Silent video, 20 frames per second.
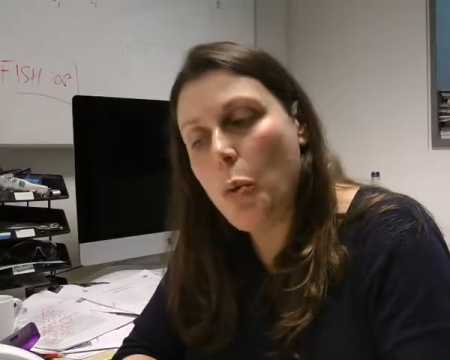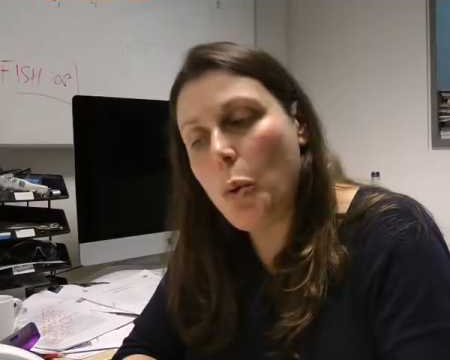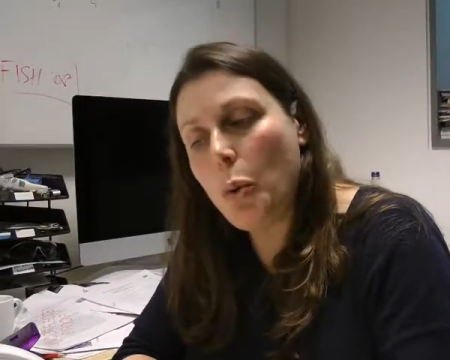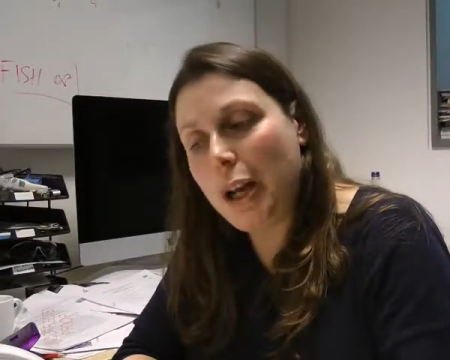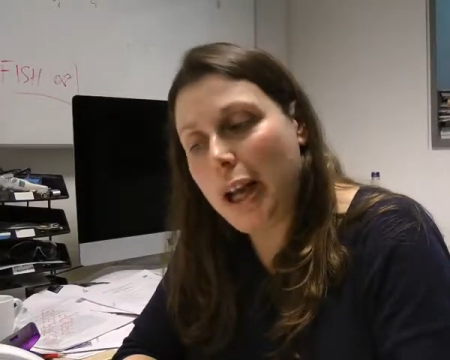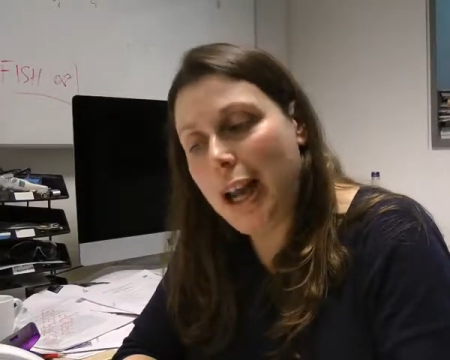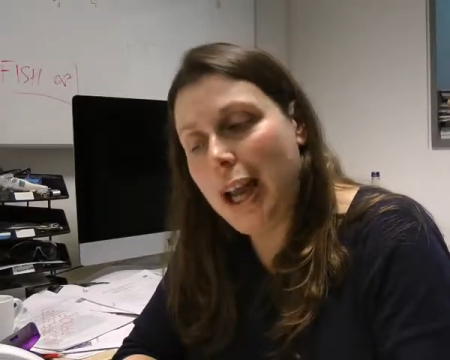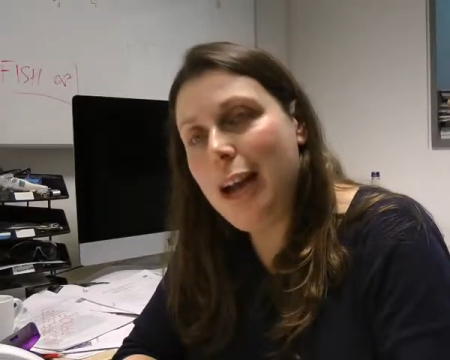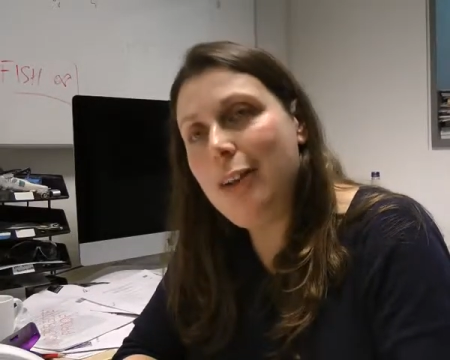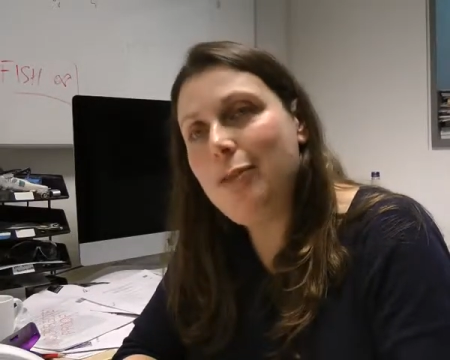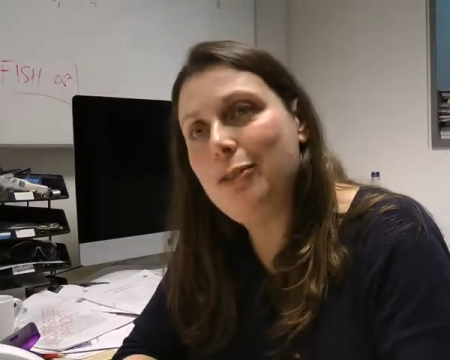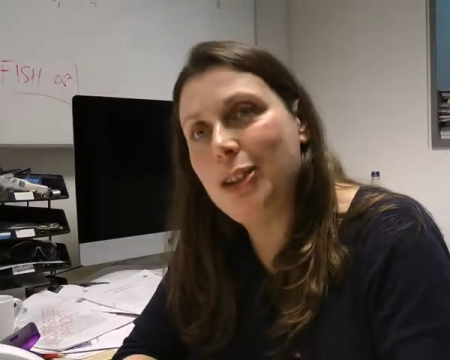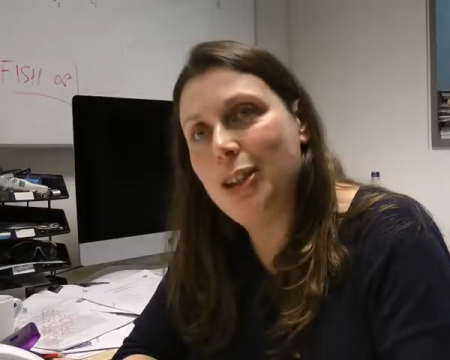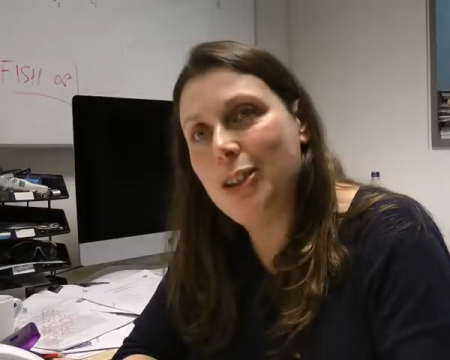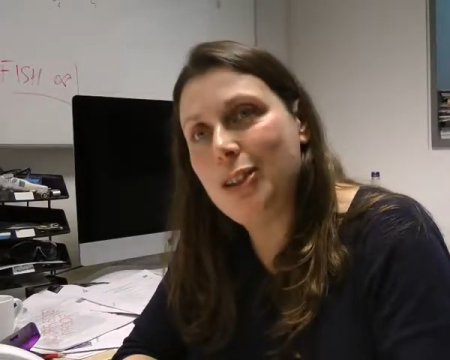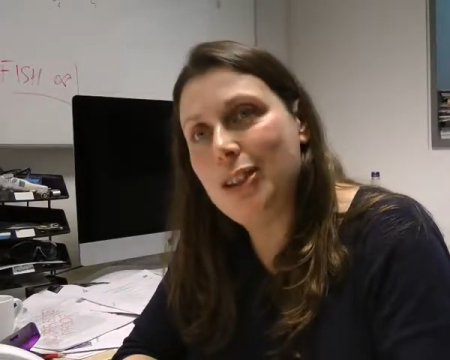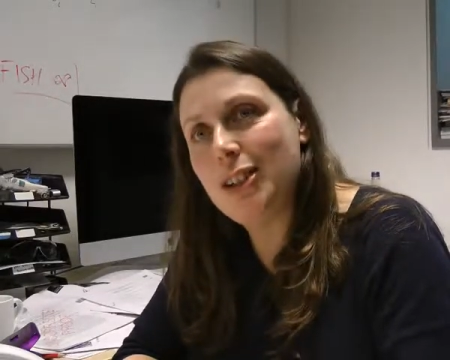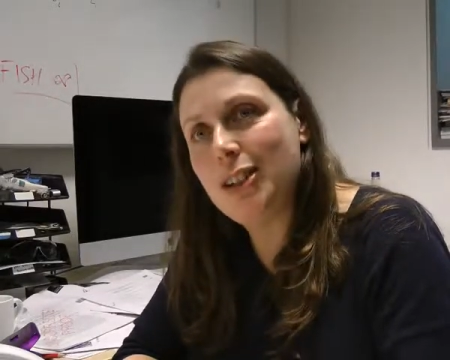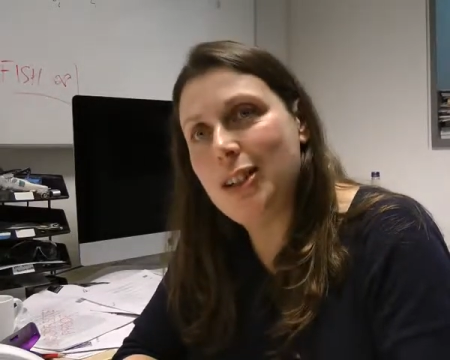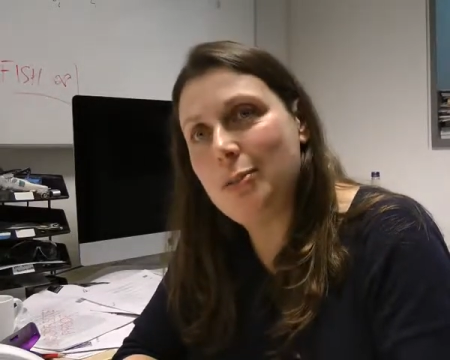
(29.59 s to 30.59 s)
What I have
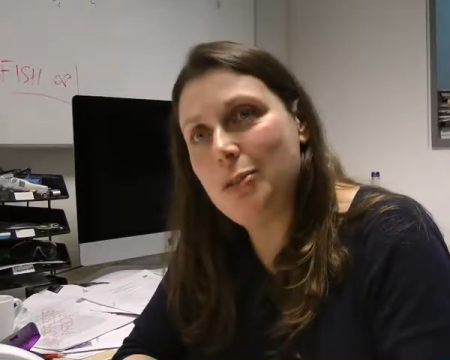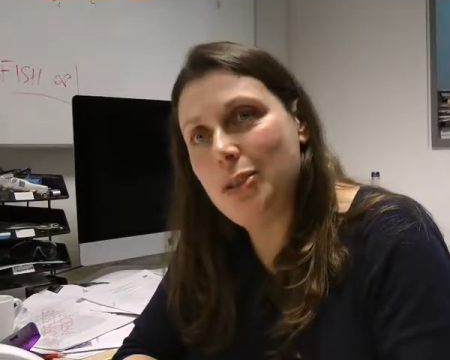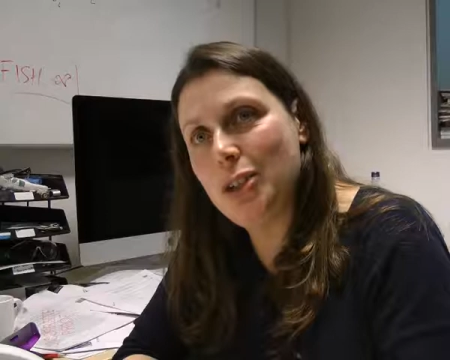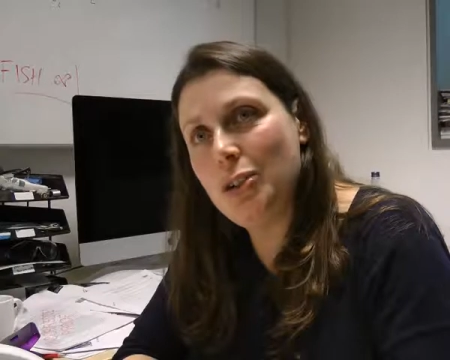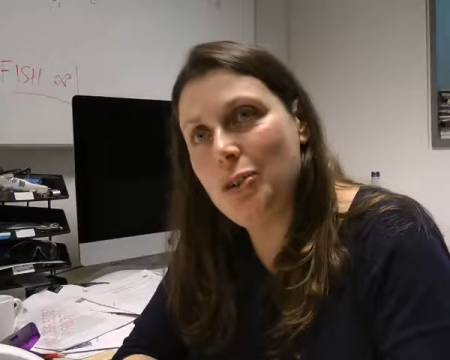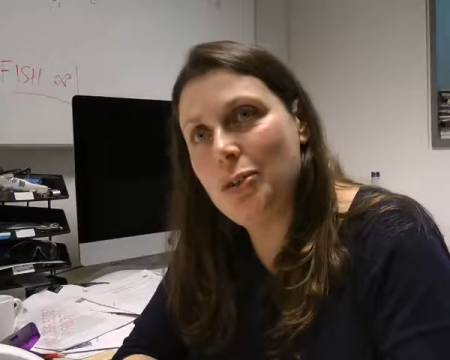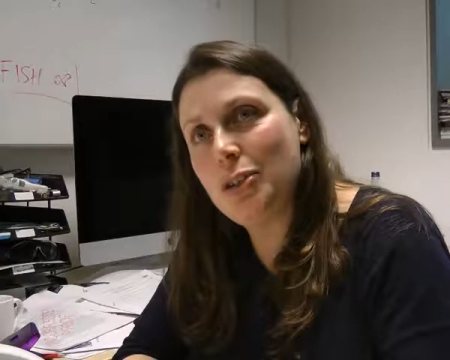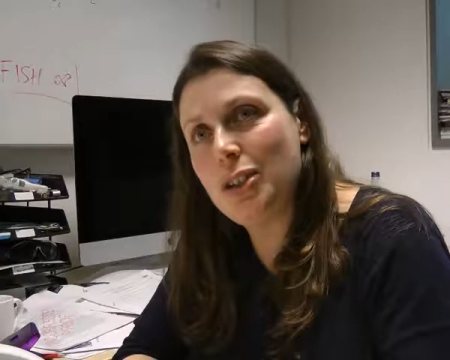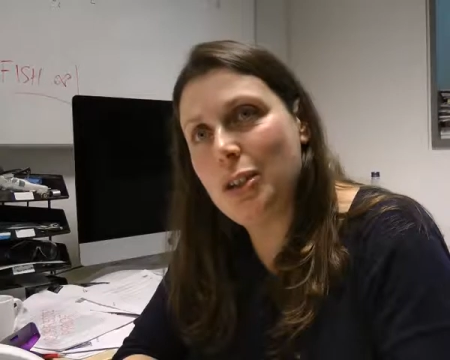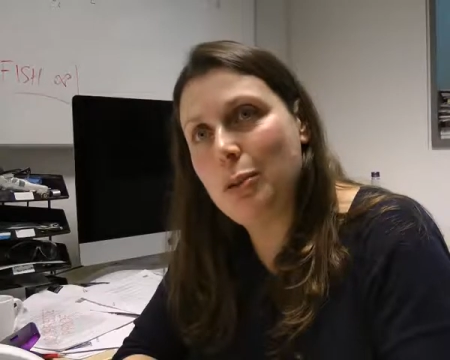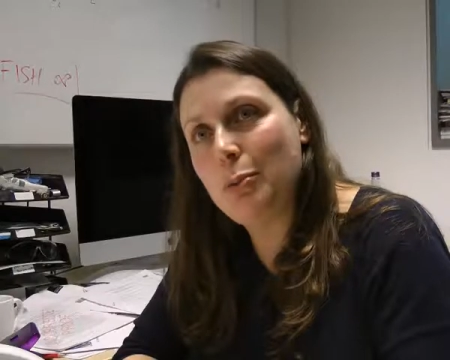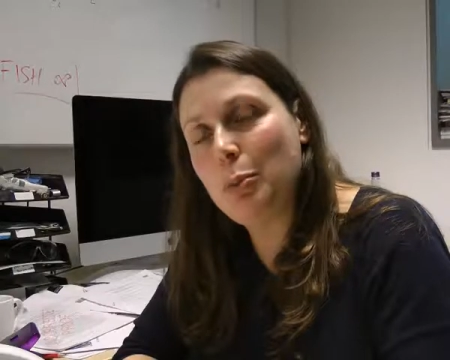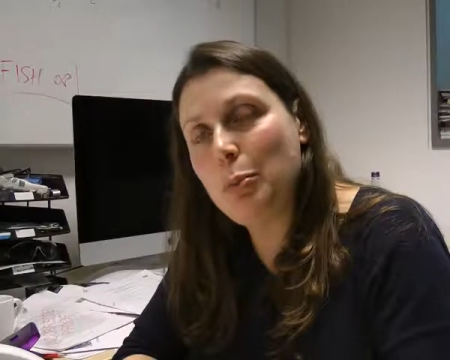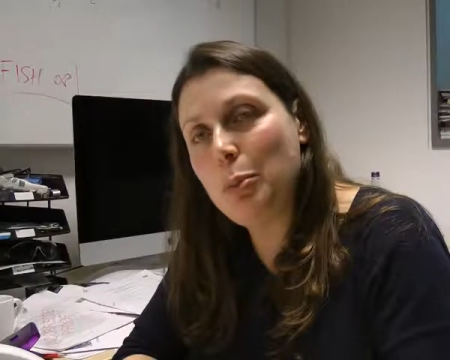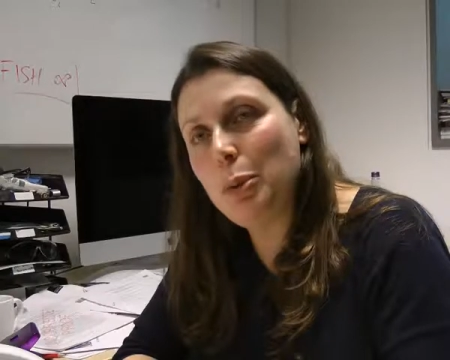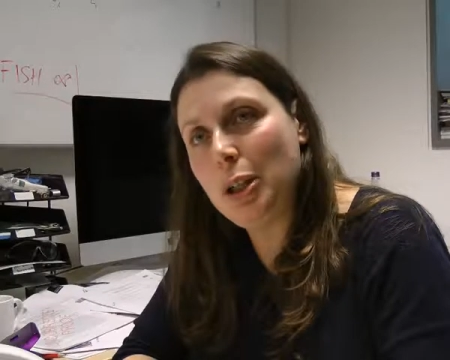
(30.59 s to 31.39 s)
noticed, and it was interesting when